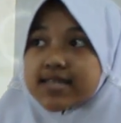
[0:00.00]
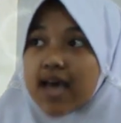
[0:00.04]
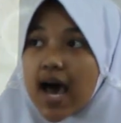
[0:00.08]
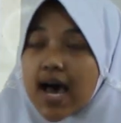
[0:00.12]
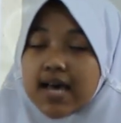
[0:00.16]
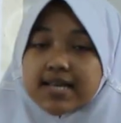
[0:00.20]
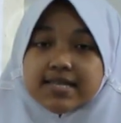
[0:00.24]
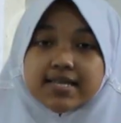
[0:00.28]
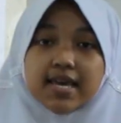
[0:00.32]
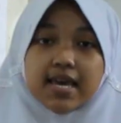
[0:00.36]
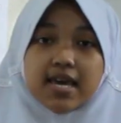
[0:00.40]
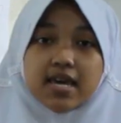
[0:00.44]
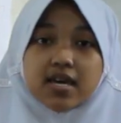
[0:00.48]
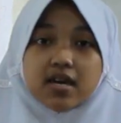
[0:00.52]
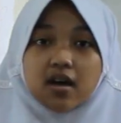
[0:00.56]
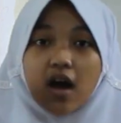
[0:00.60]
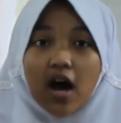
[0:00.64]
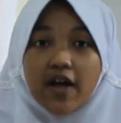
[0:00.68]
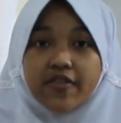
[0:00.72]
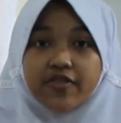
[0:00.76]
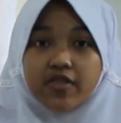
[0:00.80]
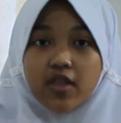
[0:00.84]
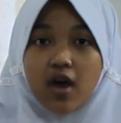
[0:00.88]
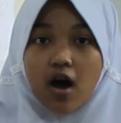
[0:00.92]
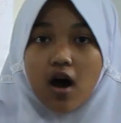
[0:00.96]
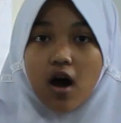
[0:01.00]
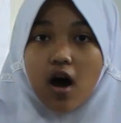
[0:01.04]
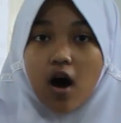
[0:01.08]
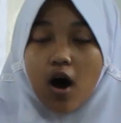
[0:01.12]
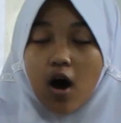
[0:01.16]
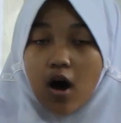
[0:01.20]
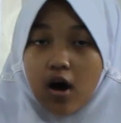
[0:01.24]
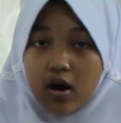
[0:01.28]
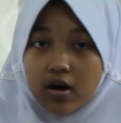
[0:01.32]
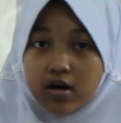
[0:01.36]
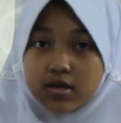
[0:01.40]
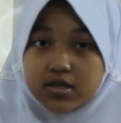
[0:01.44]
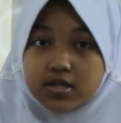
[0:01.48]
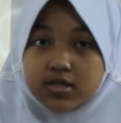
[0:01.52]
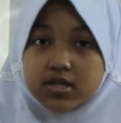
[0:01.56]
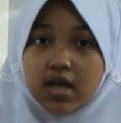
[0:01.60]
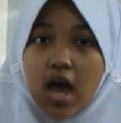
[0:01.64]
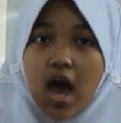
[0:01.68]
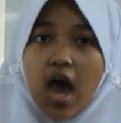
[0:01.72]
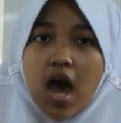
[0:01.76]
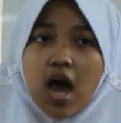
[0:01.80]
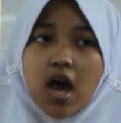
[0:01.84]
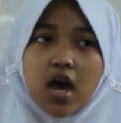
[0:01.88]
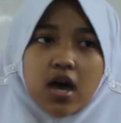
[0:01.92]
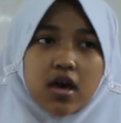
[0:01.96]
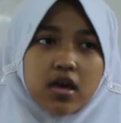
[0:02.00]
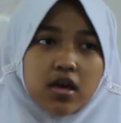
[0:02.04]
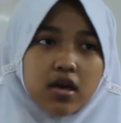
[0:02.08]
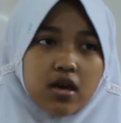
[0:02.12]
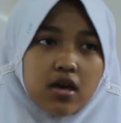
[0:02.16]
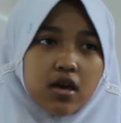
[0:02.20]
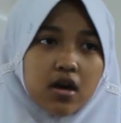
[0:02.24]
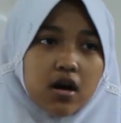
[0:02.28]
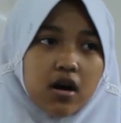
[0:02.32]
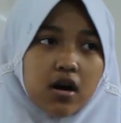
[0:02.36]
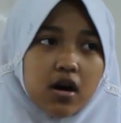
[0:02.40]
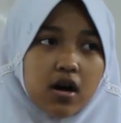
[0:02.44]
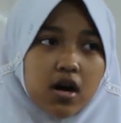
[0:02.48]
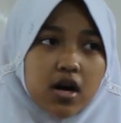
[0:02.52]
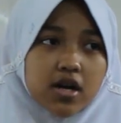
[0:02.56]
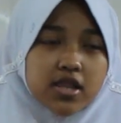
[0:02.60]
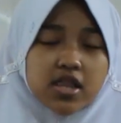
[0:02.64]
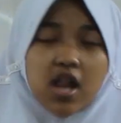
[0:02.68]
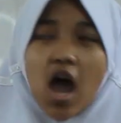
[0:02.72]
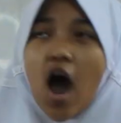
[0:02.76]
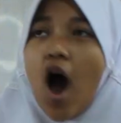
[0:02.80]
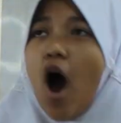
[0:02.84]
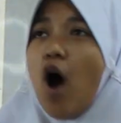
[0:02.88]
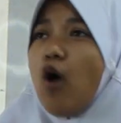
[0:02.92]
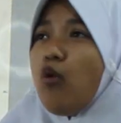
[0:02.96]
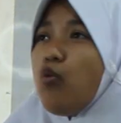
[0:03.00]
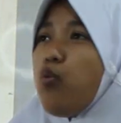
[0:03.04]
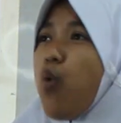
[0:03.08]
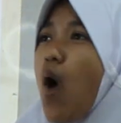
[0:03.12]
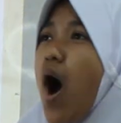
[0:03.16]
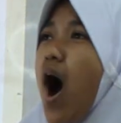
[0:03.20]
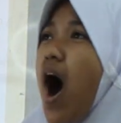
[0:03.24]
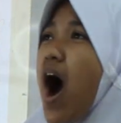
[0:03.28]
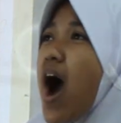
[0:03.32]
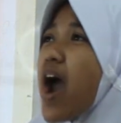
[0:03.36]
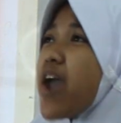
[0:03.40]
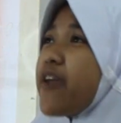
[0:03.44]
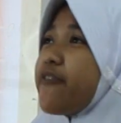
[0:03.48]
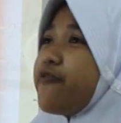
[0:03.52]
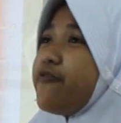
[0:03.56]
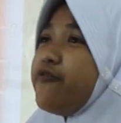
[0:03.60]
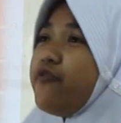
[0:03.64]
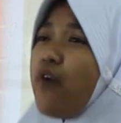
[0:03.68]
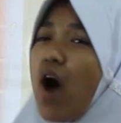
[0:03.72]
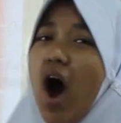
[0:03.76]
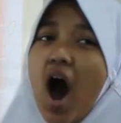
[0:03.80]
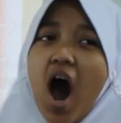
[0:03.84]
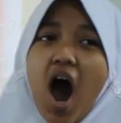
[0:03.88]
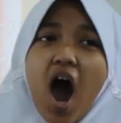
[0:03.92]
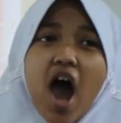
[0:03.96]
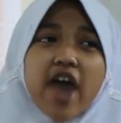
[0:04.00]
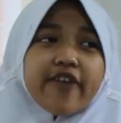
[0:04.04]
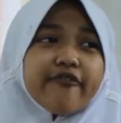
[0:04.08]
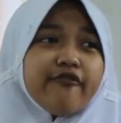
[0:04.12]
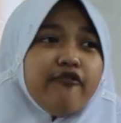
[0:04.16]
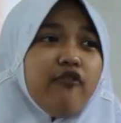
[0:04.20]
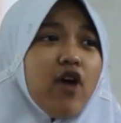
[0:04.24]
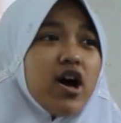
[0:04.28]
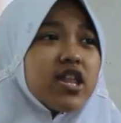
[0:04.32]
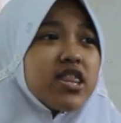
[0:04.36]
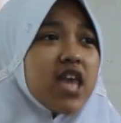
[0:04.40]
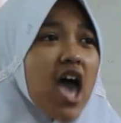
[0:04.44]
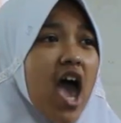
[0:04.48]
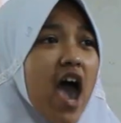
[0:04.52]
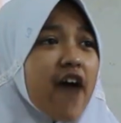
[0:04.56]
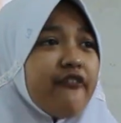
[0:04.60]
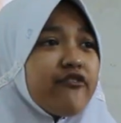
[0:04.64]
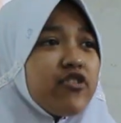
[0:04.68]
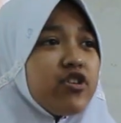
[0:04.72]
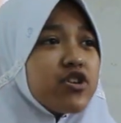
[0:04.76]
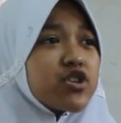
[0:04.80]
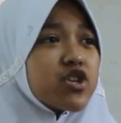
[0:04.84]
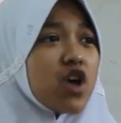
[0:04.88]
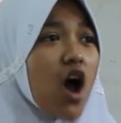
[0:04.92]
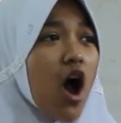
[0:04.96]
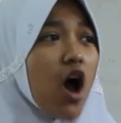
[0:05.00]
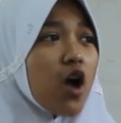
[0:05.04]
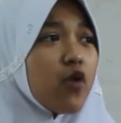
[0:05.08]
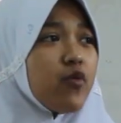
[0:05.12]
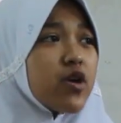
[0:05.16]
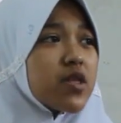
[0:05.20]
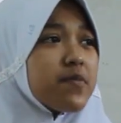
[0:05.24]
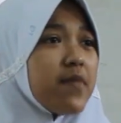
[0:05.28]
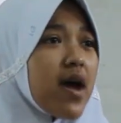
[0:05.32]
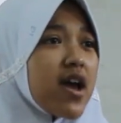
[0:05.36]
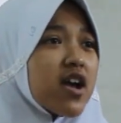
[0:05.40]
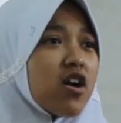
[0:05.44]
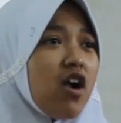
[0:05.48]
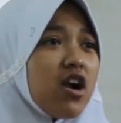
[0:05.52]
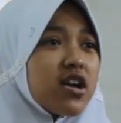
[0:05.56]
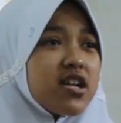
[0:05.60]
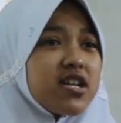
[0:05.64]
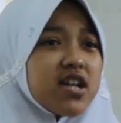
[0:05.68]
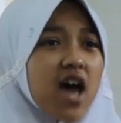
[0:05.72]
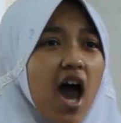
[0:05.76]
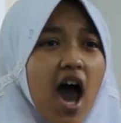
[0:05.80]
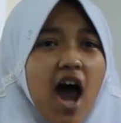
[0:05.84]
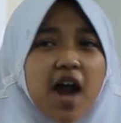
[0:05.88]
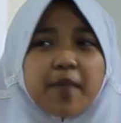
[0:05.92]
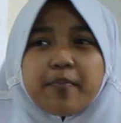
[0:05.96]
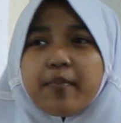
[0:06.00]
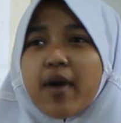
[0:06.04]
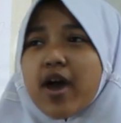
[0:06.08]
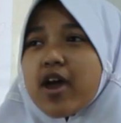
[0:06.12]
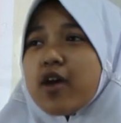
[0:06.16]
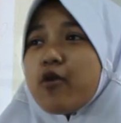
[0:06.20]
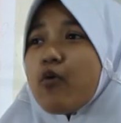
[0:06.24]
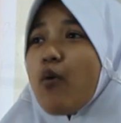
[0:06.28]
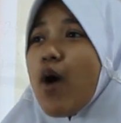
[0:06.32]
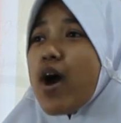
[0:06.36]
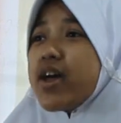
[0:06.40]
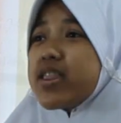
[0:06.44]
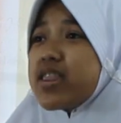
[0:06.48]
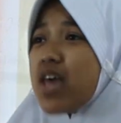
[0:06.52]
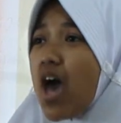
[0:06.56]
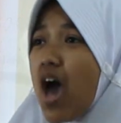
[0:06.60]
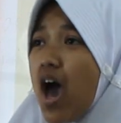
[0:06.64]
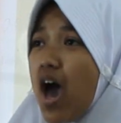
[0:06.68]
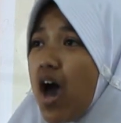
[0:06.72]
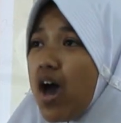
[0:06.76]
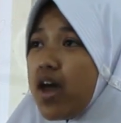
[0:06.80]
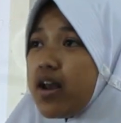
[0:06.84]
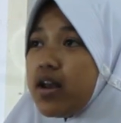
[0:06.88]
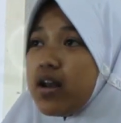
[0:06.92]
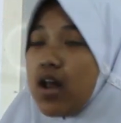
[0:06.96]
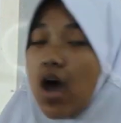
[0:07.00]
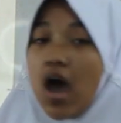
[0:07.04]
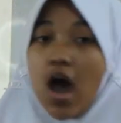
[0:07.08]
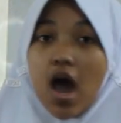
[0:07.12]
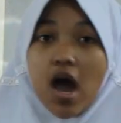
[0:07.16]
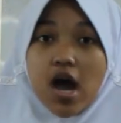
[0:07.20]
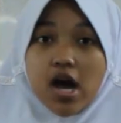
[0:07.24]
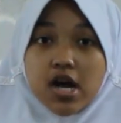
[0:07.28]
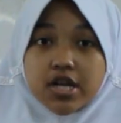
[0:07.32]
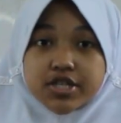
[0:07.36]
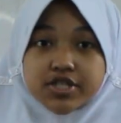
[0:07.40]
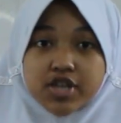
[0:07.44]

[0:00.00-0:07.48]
Just as he got hoarse, he heard, "Wife, wife, what have you done with my golden harp, my wet hand?"